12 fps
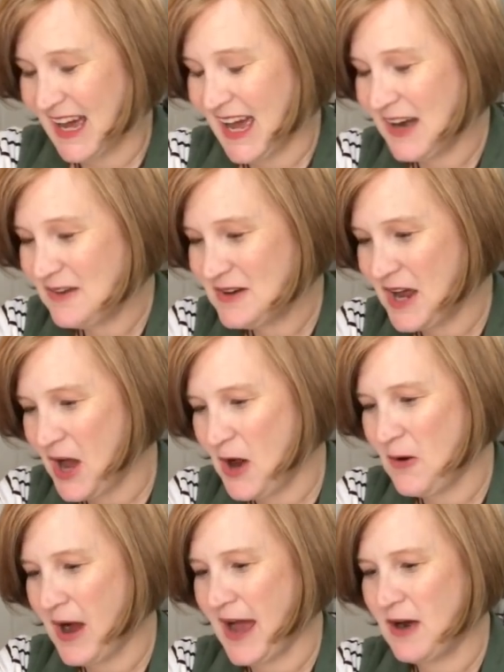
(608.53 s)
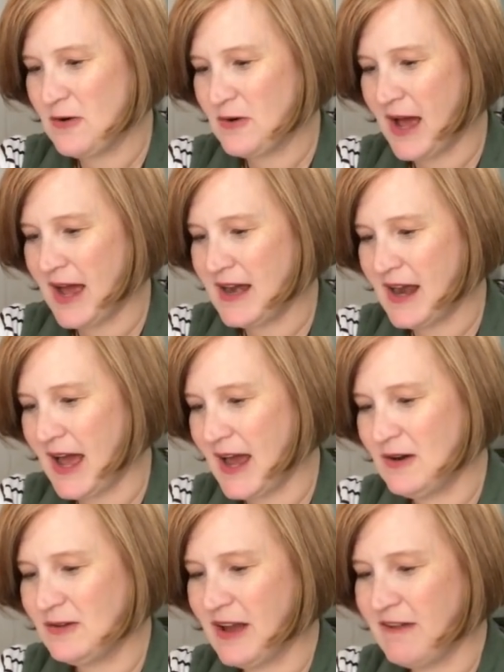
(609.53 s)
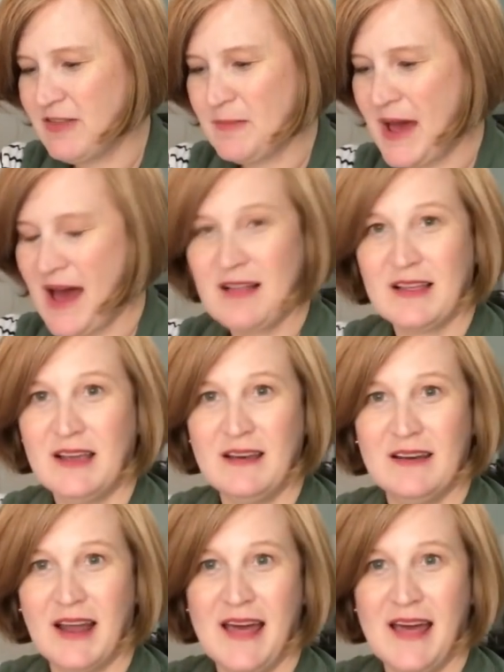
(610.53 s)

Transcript: I don't know. I don't I, I don't love the palette.